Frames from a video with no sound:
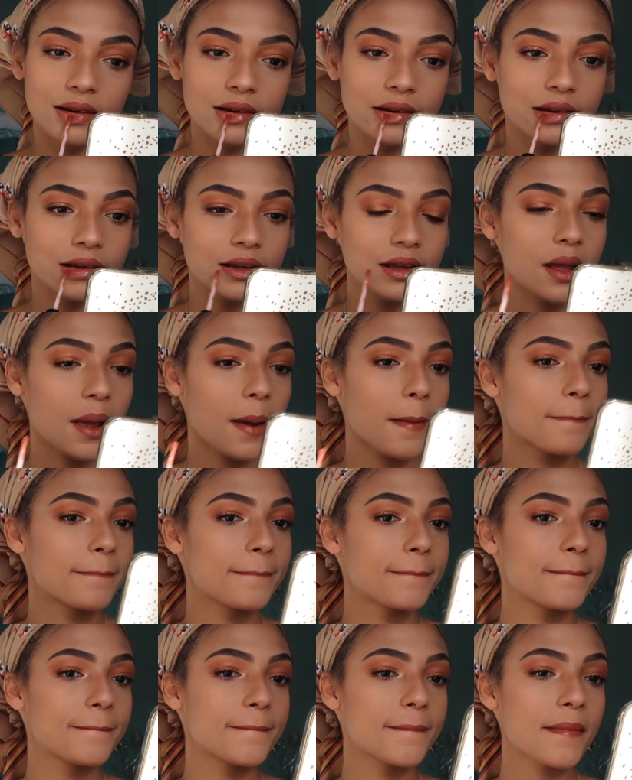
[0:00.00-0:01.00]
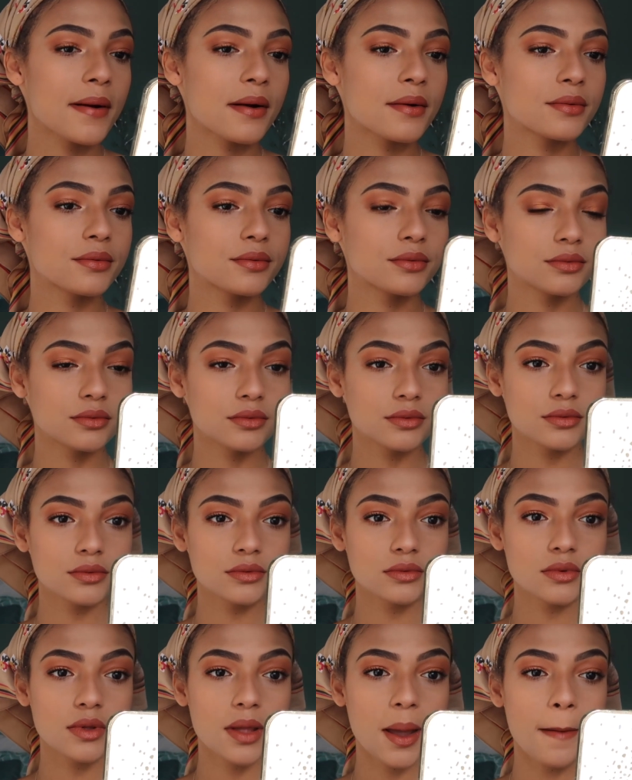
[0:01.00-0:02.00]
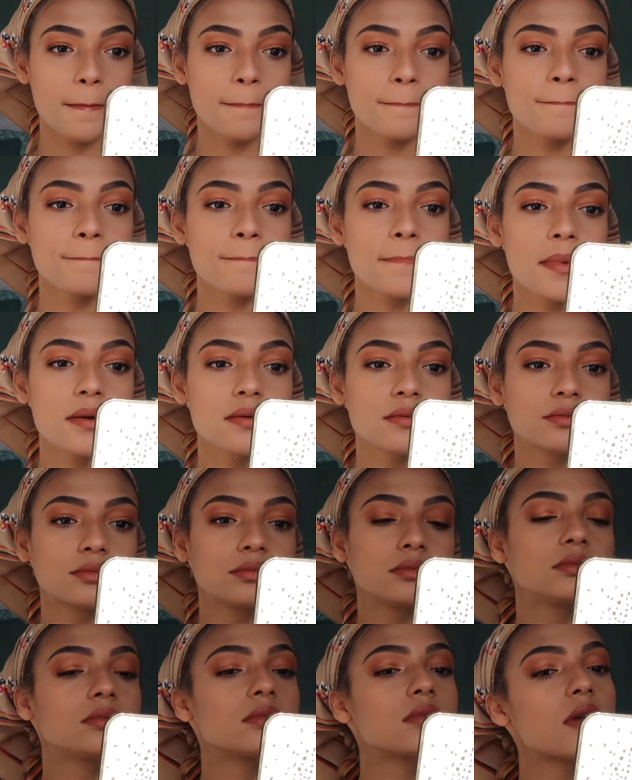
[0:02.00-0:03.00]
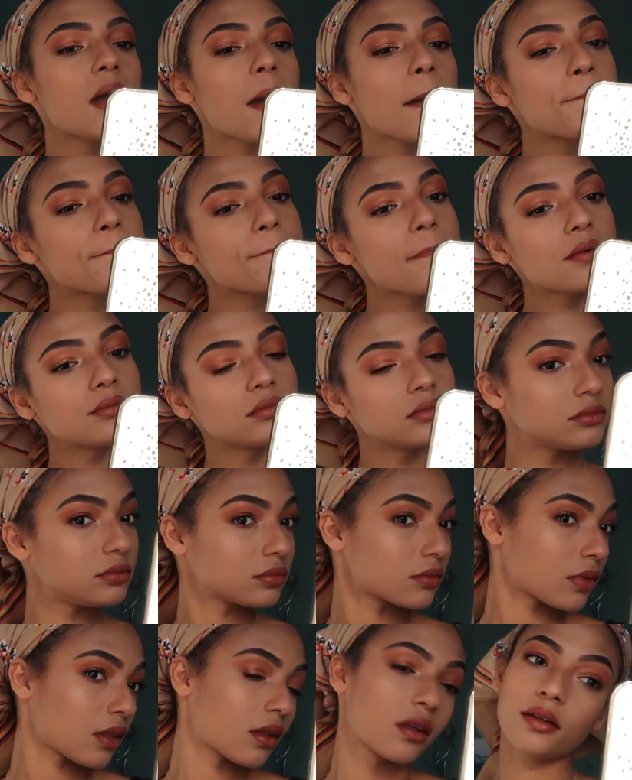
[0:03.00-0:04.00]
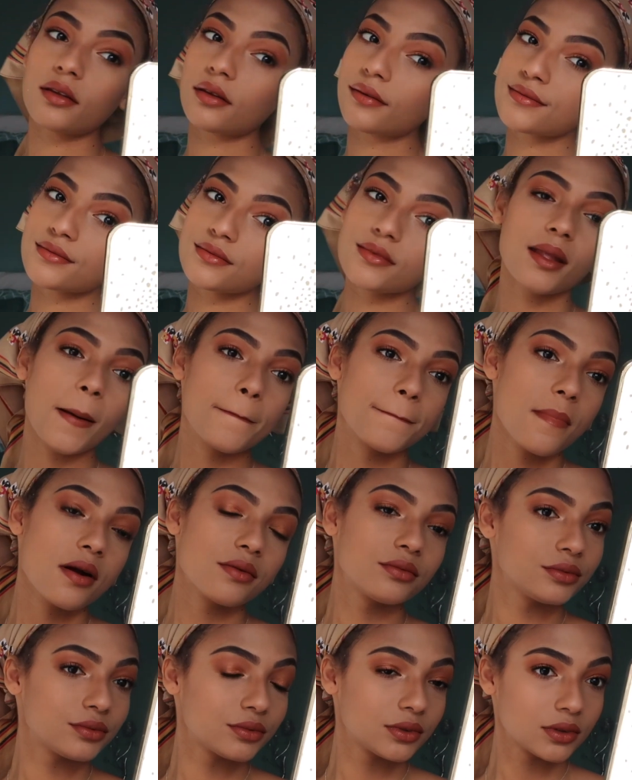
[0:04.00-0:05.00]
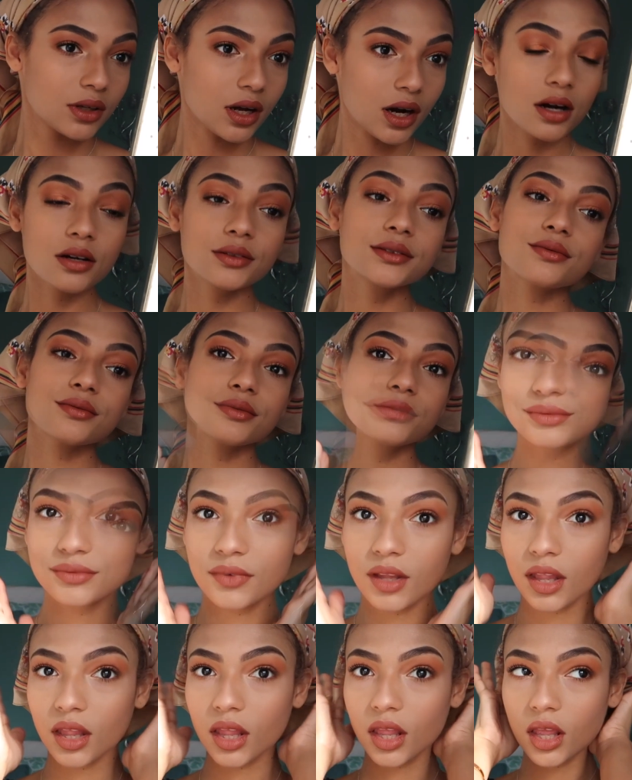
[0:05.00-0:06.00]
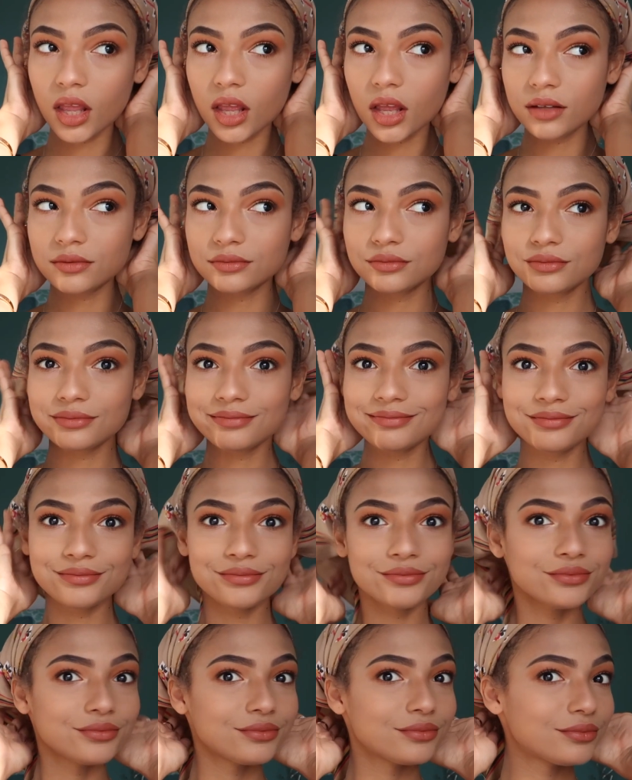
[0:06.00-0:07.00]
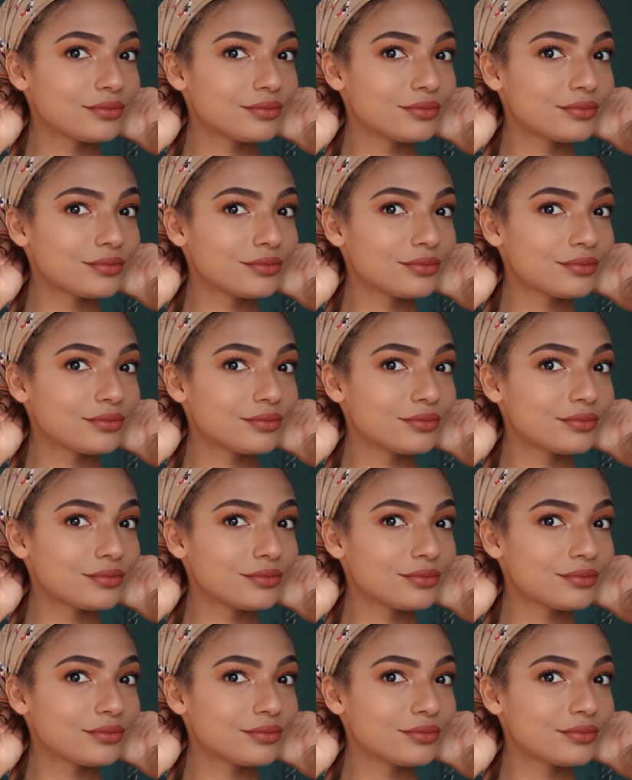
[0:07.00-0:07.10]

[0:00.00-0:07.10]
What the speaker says: camera died, so I ended up setting my face off camera, but I used the Urban Decay All Nighter setting spray for that.